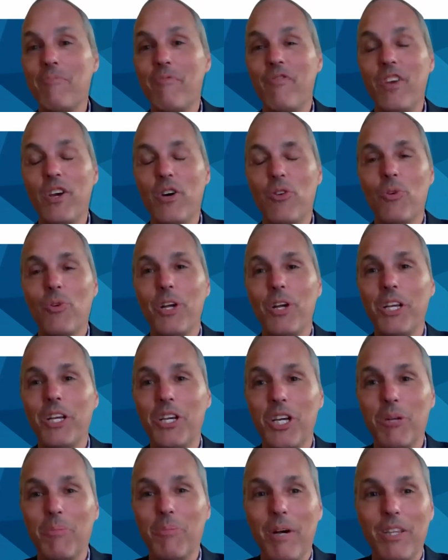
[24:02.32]
Feel really
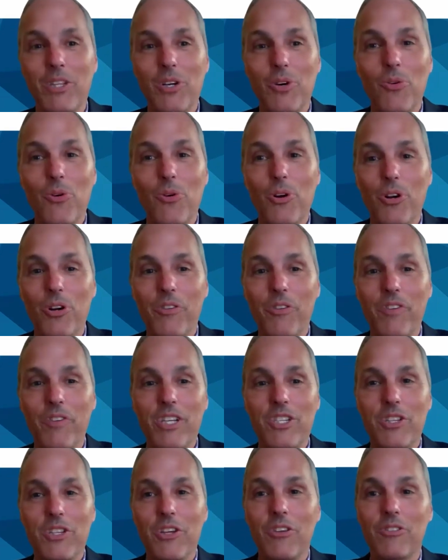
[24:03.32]
good about the order of
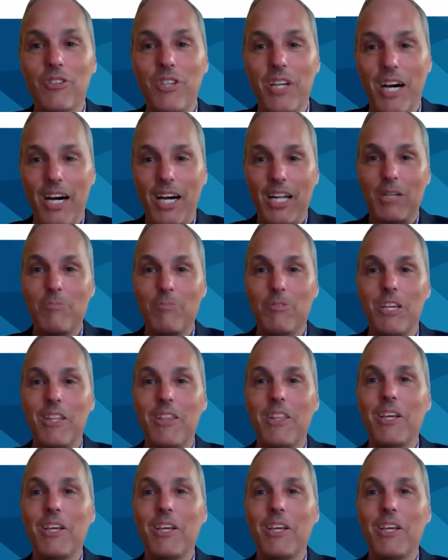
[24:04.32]
each of those columns, and